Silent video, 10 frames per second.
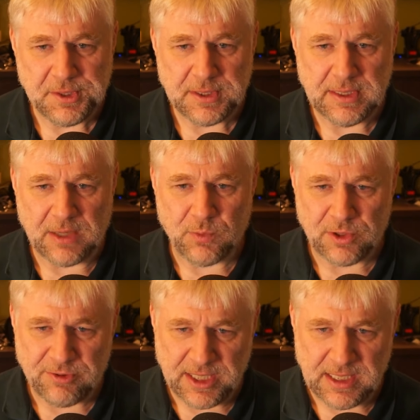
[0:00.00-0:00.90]
that we're
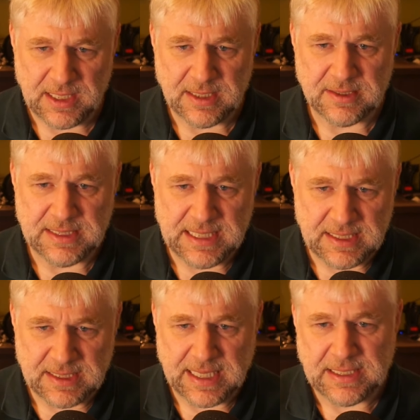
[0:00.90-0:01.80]
creating and the
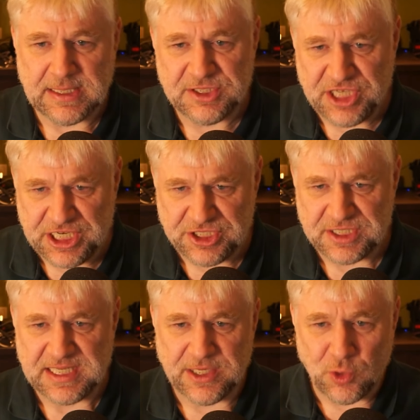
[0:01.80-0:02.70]
data and the
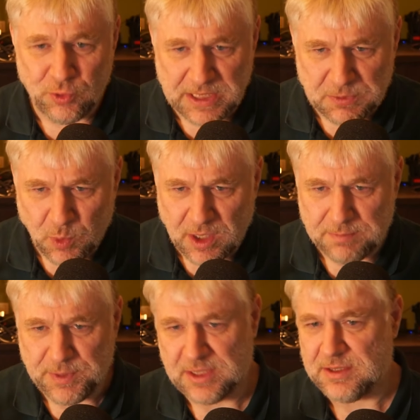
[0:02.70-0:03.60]
changes and who did
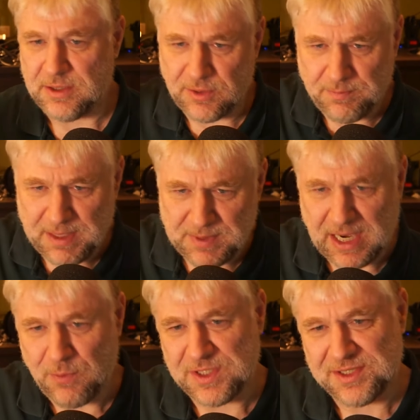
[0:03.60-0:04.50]
what because you know maybe
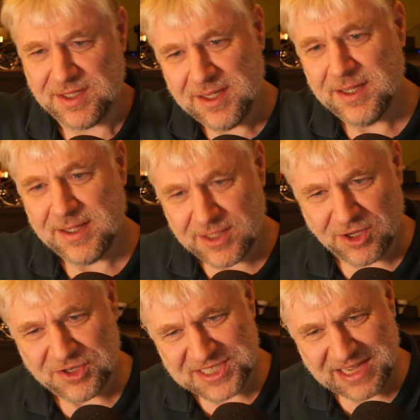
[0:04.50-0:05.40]
that was
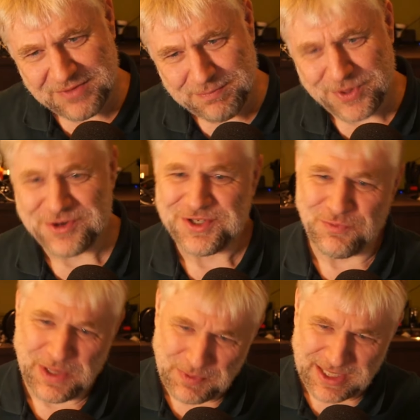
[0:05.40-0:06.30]
not a savvy person
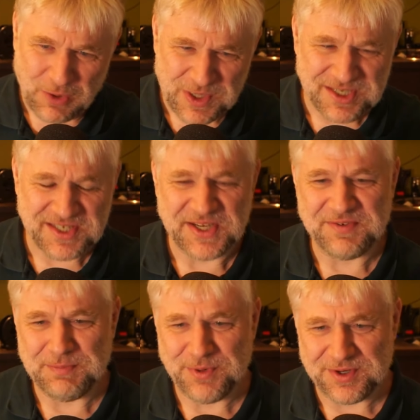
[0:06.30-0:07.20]
maybe that was a
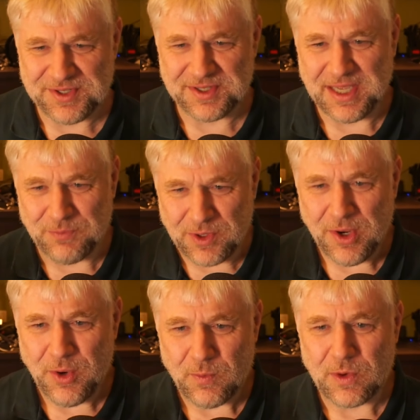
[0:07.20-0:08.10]
savvy person and
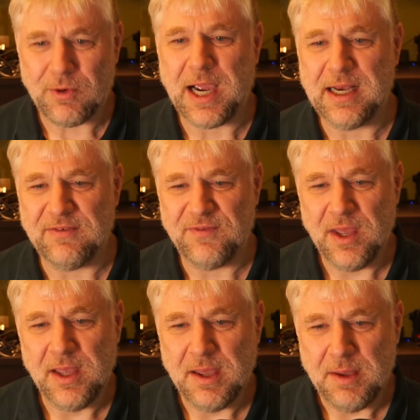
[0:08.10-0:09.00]
we're kind of
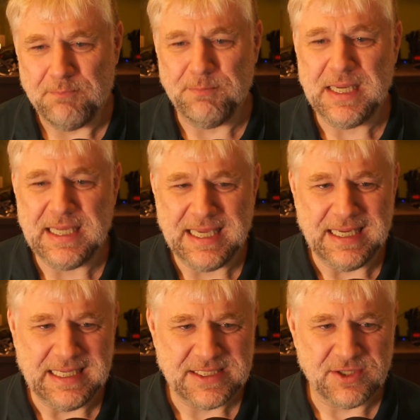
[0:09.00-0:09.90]

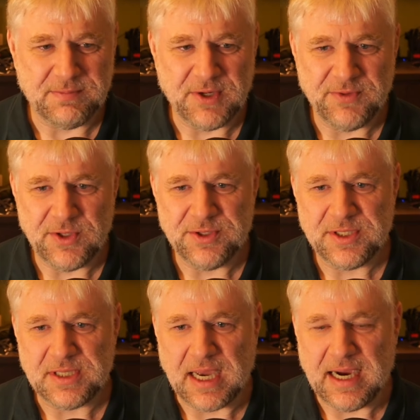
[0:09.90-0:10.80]
mitigating some of
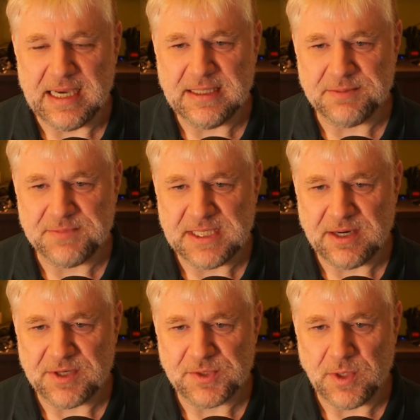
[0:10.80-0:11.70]
those items
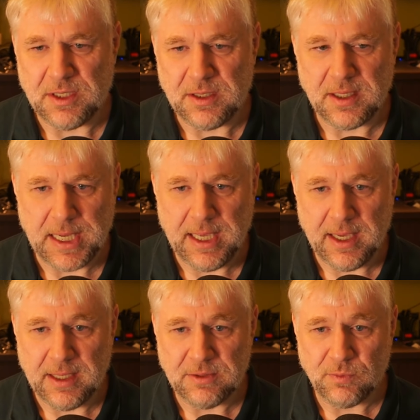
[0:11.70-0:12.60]
there as well
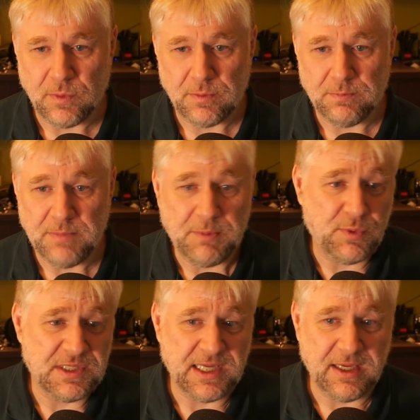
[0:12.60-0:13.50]
and maybe
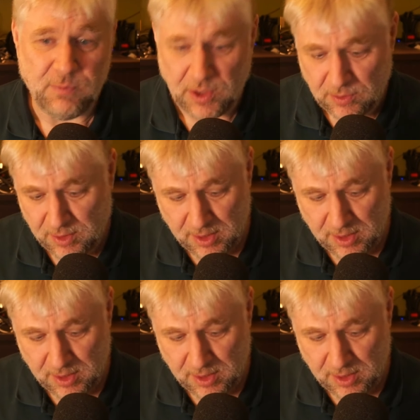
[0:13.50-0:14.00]
we say well